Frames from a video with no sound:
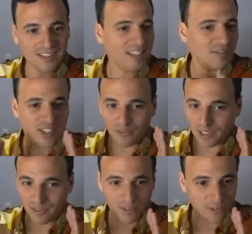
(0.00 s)
Even
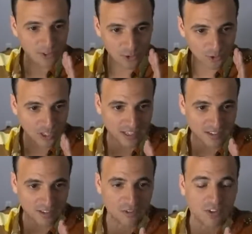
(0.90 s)
if it's a little
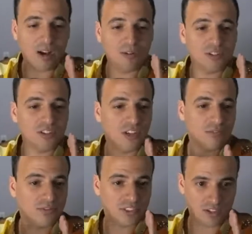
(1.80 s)
technical, I would
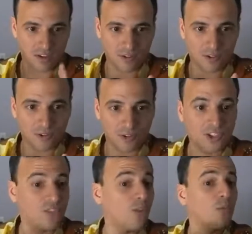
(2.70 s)
love to know,
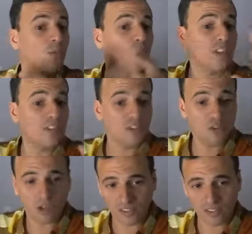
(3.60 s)
because with
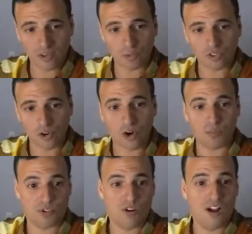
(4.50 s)
UST it was an
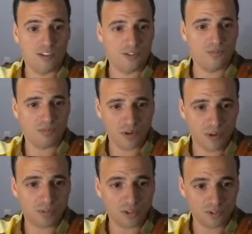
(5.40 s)
arbitrage
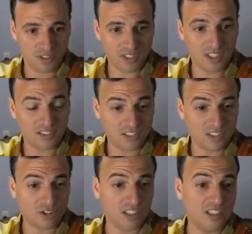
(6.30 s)
opportunity
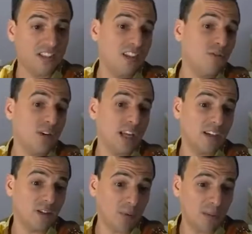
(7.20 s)
essentially, and then they
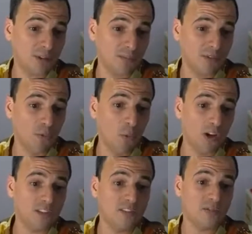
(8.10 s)
created a problem if
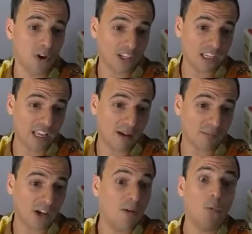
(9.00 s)
one's market
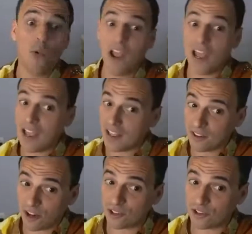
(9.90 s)
cap got way
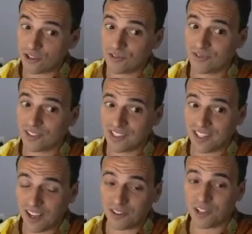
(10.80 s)
larger than
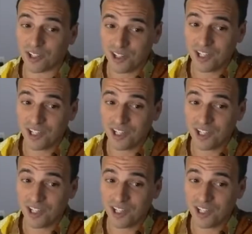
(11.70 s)
the other.